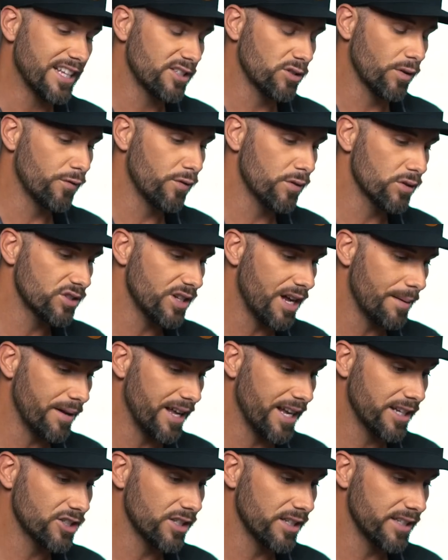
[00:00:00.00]
that's the first time
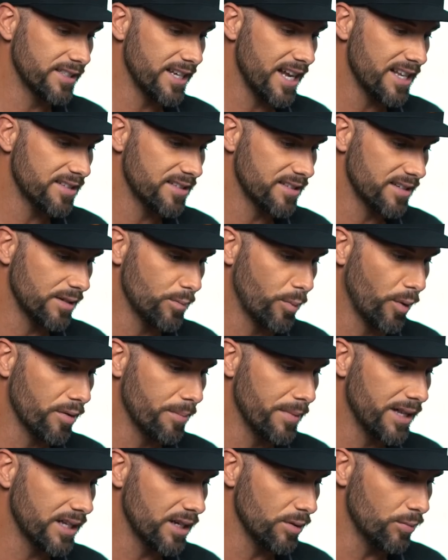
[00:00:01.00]
I actually tested it with the
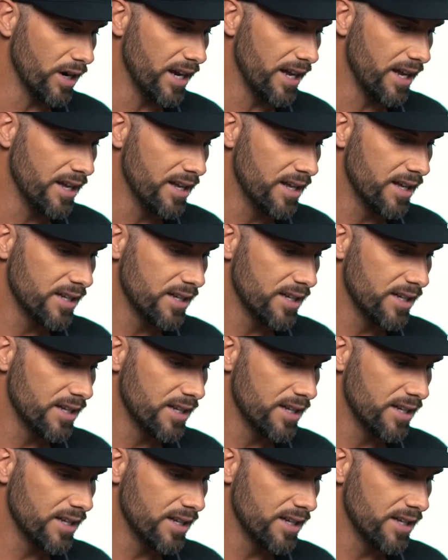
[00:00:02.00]
Milky Way.